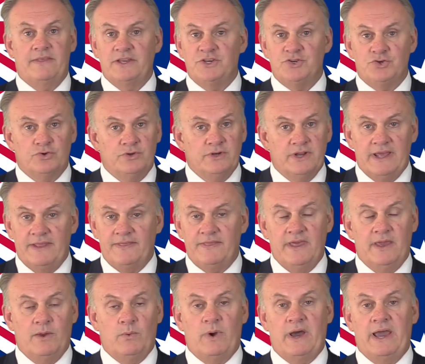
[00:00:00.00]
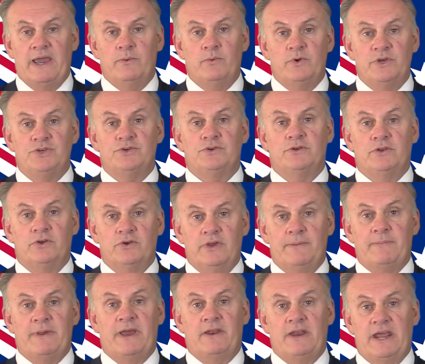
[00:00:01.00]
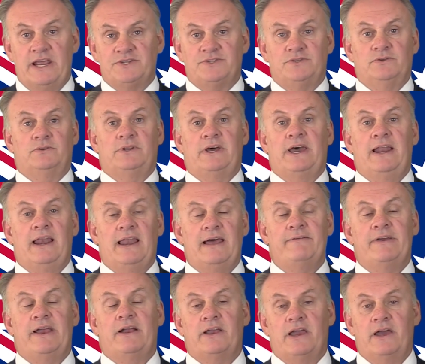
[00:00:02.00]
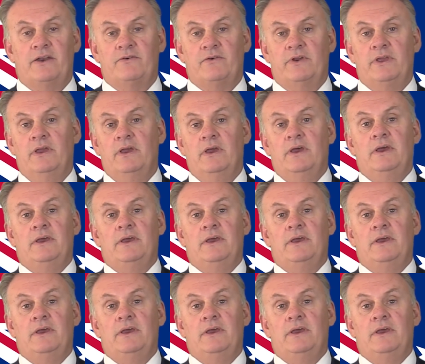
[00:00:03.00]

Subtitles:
They shouldn't get their way. We should keep our national day, love our country.